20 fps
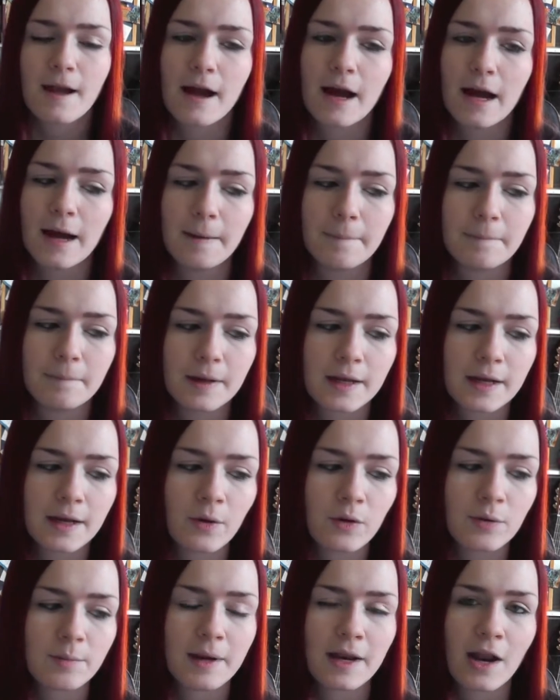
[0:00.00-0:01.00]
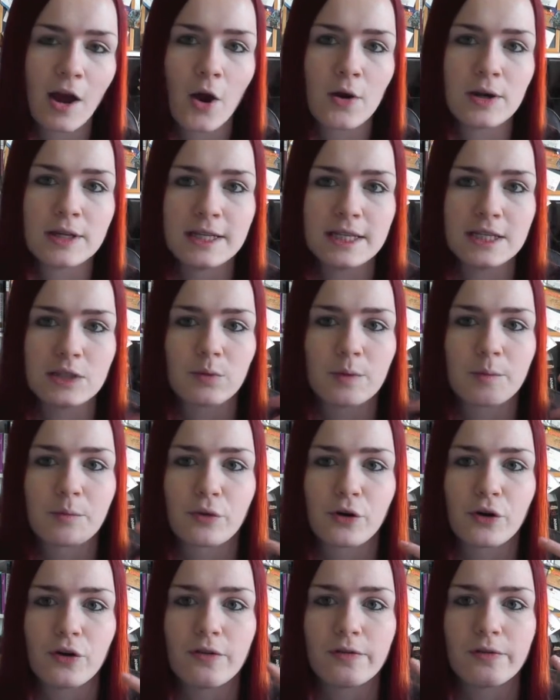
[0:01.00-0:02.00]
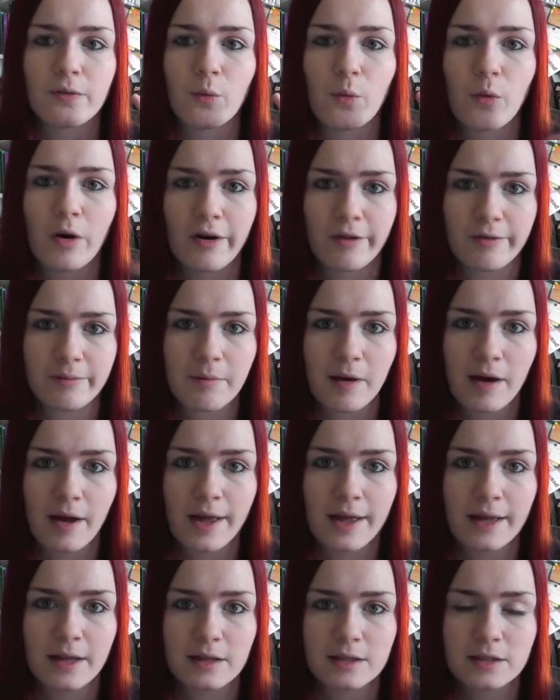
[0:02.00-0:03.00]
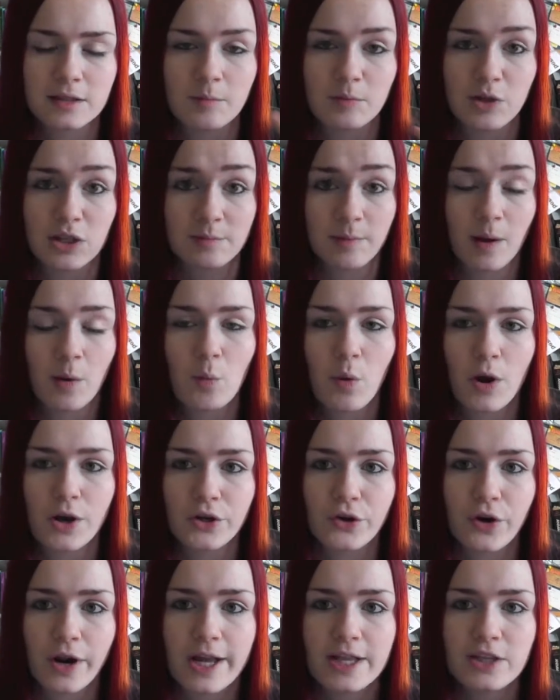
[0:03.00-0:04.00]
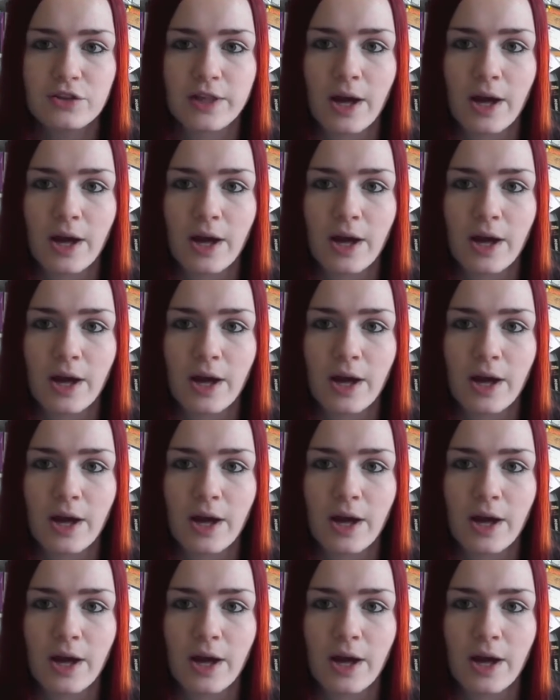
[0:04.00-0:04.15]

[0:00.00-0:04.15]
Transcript: It would mean I only need to improve one of my subjects by 1 grade,